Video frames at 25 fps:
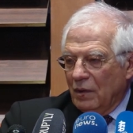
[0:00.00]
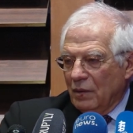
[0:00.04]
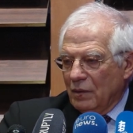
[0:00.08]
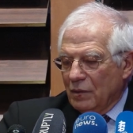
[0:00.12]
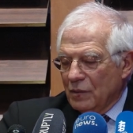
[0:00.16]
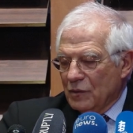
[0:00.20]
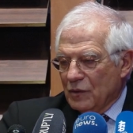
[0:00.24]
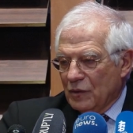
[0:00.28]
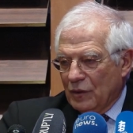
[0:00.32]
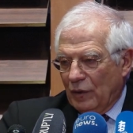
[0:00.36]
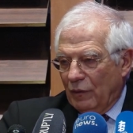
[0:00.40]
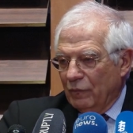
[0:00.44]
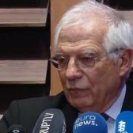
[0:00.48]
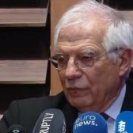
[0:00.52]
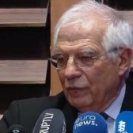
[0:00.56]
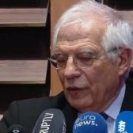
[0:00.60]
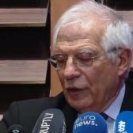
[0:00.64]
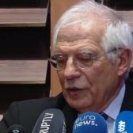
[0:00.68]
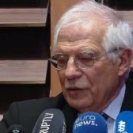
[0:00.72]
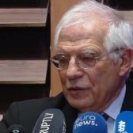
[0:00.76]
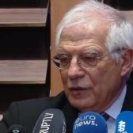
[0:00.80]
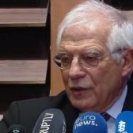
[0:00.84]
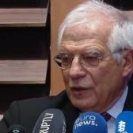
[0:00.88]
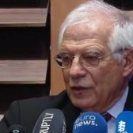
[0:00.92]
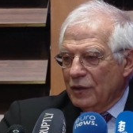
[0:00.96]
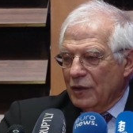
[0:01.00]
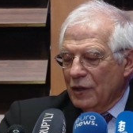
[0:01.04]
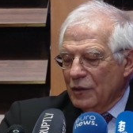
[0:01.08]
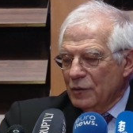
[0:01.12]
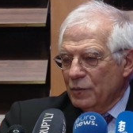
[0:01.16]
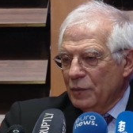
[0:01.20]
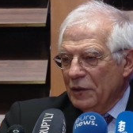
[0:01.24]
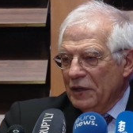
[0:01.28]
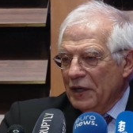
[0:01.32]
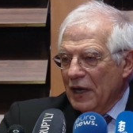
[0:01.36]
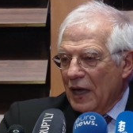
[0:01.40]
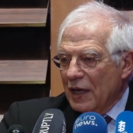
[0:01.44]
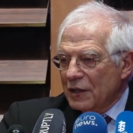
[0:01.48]
some voices has
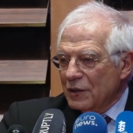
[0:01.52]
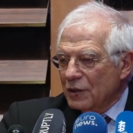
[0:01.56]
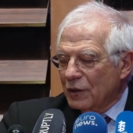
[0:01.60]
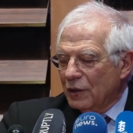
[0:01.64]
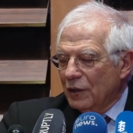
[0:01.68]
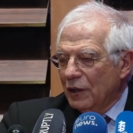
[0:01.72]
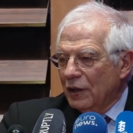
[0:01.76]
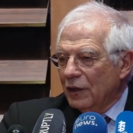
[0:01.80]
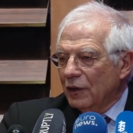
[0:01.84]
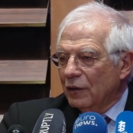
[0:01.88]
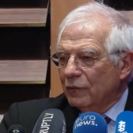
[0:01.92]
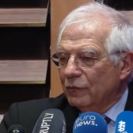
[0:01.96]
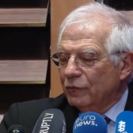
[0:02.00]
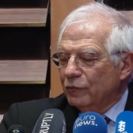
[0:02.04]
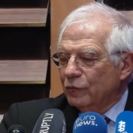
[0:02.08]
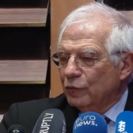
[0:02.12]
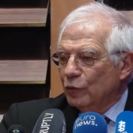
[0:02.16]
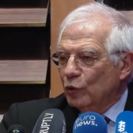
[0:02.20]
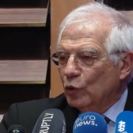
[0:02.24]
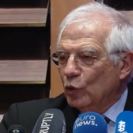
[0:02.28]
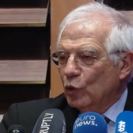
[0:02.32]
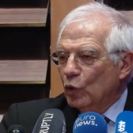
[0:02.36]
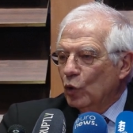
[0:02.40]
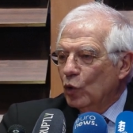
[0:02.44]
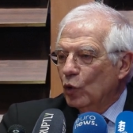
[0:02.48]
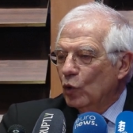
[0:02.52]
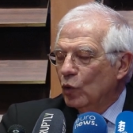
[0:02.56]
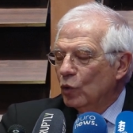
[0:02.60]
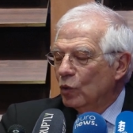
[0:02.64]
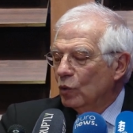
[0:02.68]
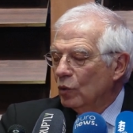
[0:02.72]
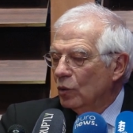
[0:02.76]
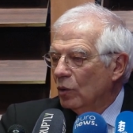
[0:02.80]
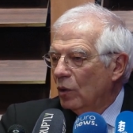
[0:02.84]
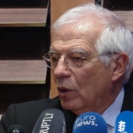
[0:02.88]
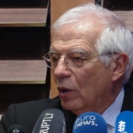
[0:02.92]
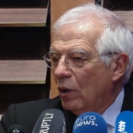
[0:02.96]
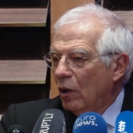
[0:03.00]
been asking for
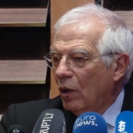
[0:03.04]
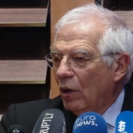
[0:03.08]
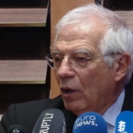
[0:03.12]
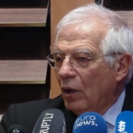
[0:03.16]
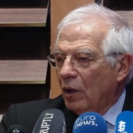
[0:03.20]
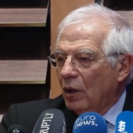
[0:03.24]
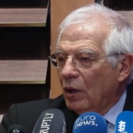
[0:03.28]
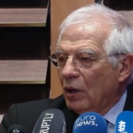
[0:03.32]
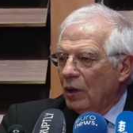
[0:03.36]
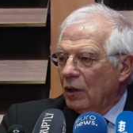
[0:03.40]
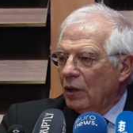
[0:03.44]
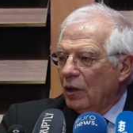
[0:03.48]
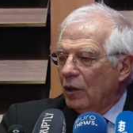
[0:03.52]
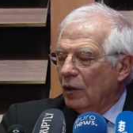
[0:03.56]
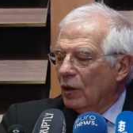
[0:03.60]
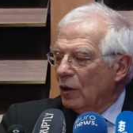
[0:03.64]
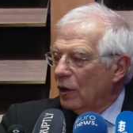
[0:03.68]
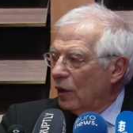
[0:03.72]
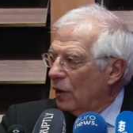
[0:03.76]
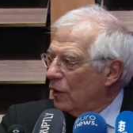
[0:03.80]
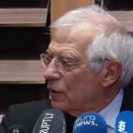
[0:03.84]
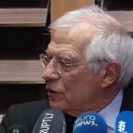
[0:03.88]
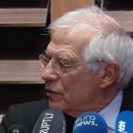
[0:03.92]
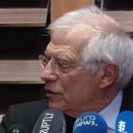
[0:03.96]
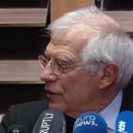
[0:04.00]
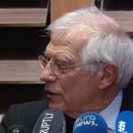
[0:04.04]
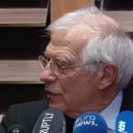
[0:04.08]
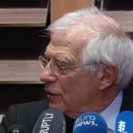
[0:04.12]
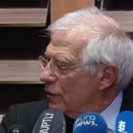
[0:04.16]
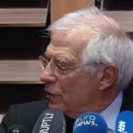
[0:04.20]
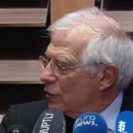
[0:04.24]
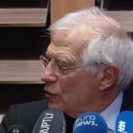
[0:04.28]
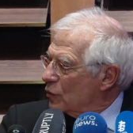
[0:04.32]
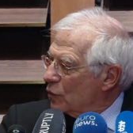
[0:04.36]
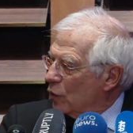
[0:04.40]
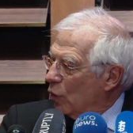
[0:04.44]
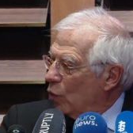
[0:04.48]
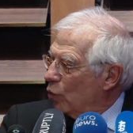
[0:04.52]
enlarging the
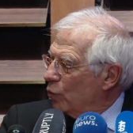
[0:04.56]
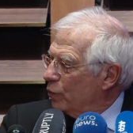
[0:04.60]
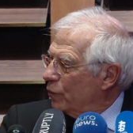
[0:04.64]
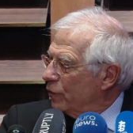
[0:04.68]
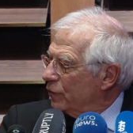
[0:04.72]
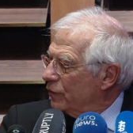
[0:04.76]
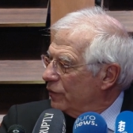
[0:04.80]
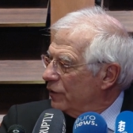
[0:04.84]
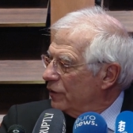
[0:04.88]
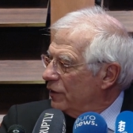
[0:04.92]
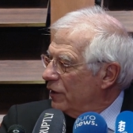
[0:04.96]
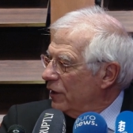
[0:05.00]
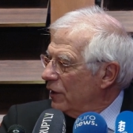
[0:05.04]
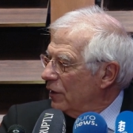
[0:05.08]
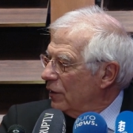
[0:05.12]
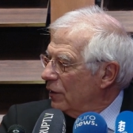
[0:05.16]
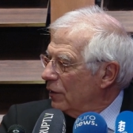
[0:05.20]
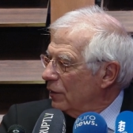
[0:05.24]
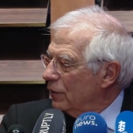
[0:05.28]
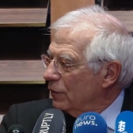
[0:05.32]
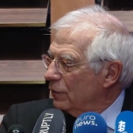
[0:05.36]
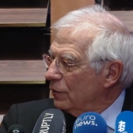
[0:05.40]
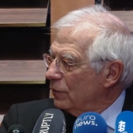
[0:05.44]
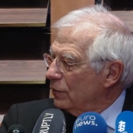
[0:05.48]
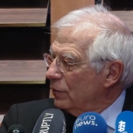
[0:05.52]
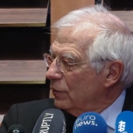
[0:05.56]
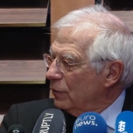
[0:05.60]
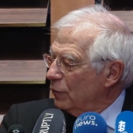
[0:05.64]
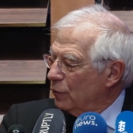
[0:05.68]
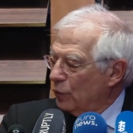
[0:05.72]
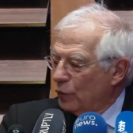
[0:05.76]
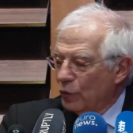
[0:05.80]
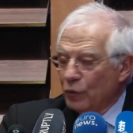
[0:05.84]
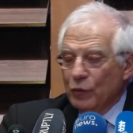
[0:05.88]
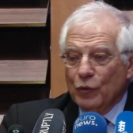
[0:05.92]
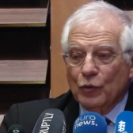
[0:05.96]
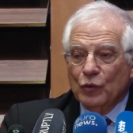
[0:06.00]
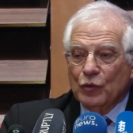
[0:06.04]
scope of the deal,
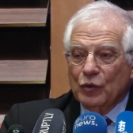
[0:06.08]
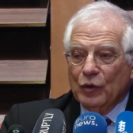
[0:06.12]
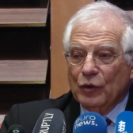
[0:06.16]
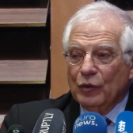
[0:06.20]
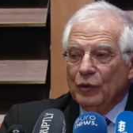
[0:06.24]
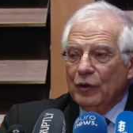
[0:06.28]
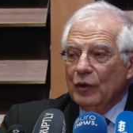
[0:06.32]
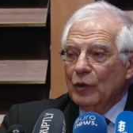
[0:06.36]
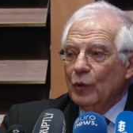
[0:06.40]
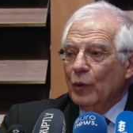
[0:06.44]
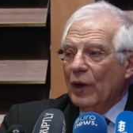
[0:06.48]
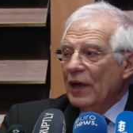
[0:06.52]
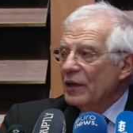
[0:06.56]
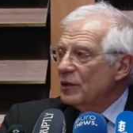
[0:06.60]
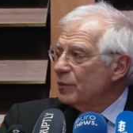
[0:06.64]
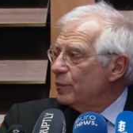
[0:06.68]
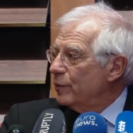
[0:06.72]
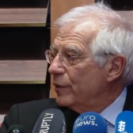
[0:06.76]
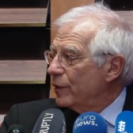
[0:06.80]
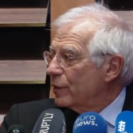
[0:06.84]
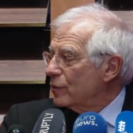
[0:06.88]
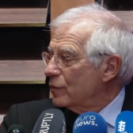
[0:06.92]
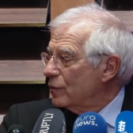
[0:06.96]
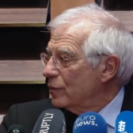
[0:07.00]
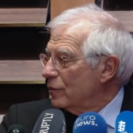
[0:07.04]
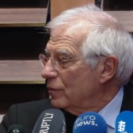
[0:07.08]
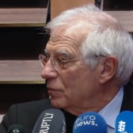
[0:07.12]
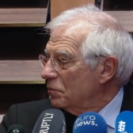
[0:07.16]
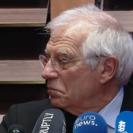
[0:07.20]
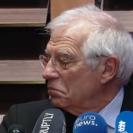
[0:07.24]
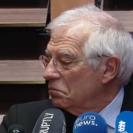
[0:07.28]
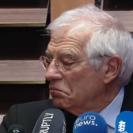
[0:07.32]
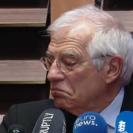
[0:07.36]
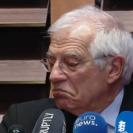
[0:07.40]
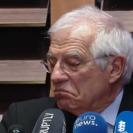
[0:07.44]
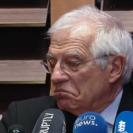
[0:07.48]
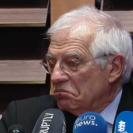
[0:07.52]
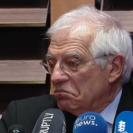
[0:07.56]
introducing new aspects.
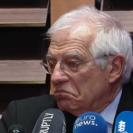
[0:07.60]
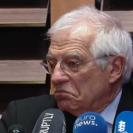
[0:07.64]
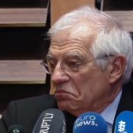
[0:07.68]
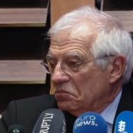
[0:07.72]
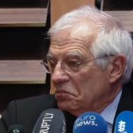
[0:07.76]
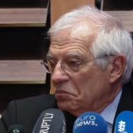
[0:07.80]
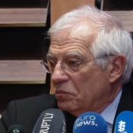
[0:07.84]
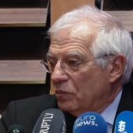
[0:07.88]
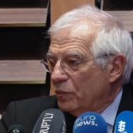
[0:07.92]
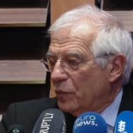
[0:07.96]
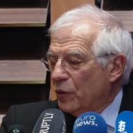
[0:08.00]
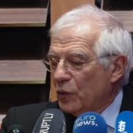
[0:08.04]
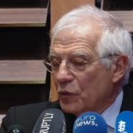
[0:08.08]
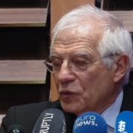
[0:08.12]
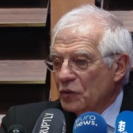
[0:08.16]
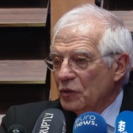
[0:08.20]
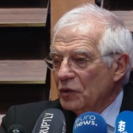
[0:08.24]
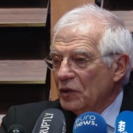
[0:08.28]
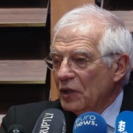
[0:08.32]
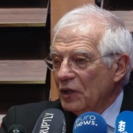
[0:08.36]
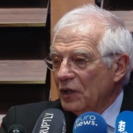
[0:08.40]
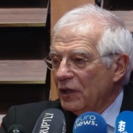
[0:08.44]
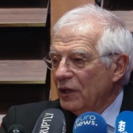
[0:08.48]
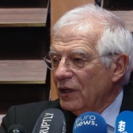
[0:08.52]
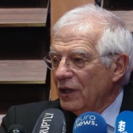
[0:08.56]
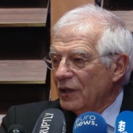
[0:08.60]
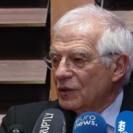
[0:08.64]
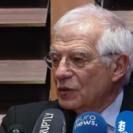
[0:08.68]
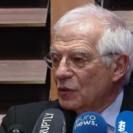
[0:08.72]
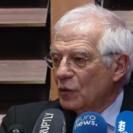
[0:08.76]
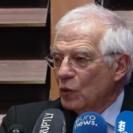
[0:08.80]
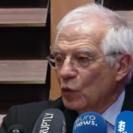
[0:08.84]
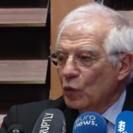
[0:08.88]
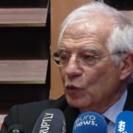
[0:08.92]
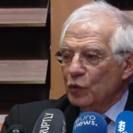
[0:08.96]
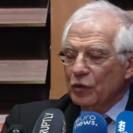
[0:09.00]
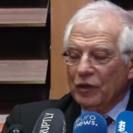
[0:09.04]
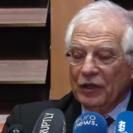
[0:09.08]
Personally, as
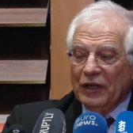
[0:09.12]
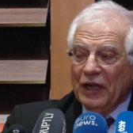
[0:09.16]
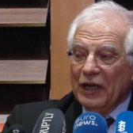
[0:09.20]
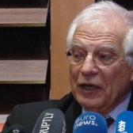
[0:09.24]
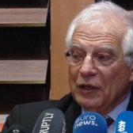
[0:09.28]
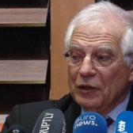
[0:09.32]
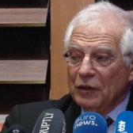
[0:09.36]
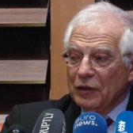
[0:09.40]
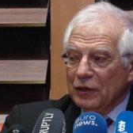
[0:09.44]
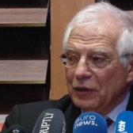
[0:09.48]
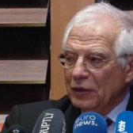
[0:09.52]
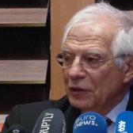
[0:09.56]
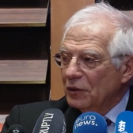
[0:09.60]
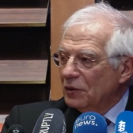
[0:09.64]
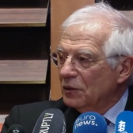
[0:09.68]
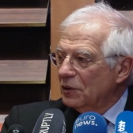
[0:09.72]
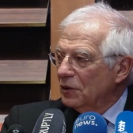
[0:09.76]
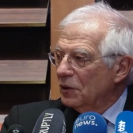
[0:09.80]
coordinator,